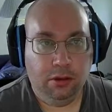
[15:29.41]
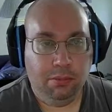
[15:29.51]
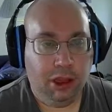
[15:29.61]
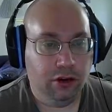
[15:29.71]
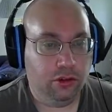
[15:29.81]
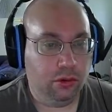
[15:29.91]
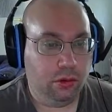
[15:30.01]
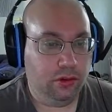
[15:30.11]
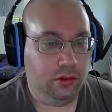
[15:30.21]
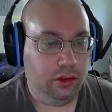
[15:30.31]
Manage
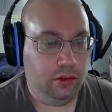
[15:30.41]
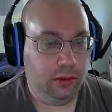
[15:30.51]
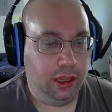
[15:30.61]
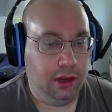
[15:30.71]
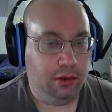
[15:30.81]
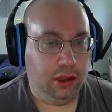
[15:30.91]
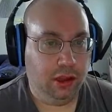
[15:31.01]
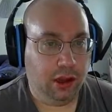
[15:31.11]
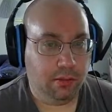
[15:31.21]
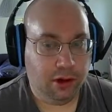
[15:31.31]
courses. We can't really
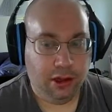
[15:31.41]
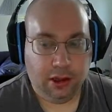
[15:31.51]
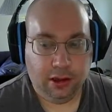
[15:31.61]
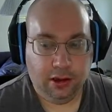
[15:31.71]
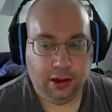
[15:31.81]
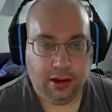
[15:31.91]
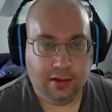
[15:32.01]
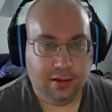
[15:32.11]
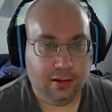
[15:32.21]
upgrade that yet.